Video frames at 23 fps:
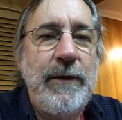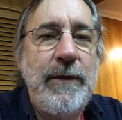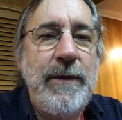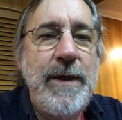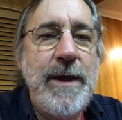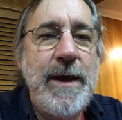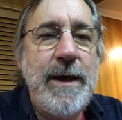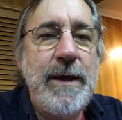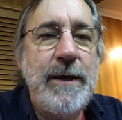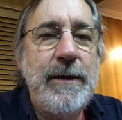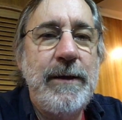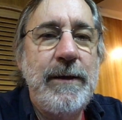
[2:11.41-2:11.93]

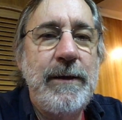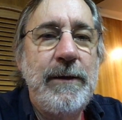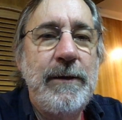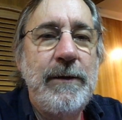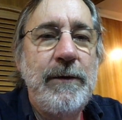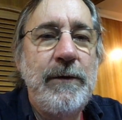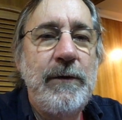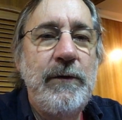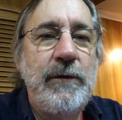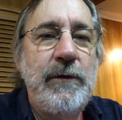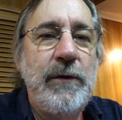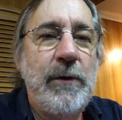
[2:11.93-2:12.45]
that
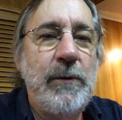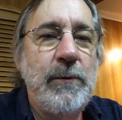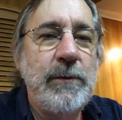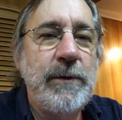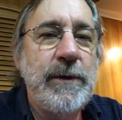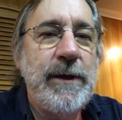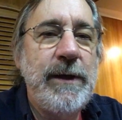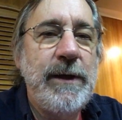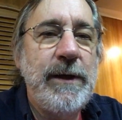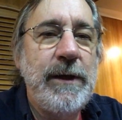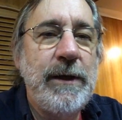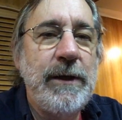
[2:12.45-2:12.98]
don't
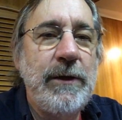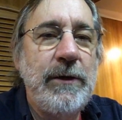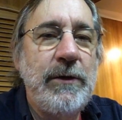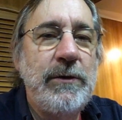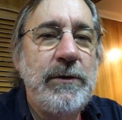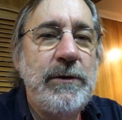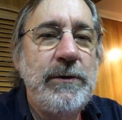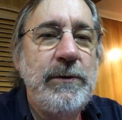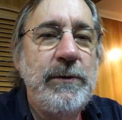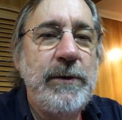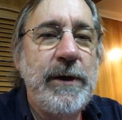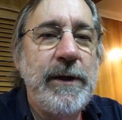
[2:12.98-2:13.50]
get
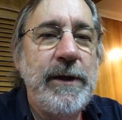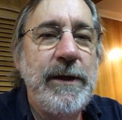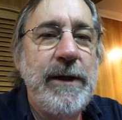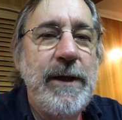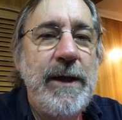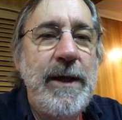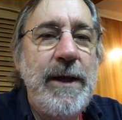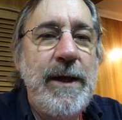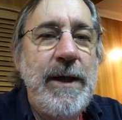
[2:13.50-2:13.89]
included